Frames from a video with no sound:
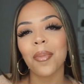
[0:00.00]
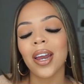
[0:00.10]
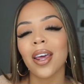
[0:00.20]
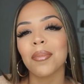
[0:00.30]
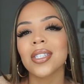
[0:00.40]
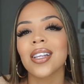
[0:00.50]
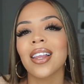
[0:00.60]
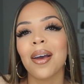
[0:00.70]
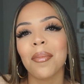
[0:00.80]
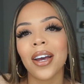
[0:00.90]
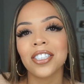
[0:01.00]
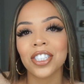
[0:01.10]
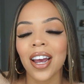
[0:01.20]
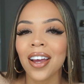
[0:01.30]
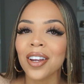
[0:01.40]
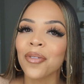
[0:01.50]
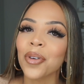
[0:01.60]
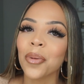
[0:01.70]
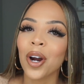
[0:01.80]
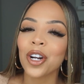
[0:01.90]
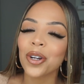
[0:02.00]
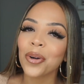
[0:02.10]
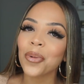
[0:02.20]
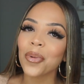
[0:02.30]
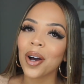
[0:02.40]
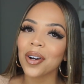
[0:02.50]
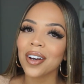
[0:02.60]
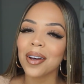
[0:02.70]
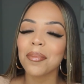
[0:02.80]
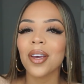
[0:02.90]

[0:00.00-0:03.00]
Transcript: My name is Glam by Jann. If you are new, welcome.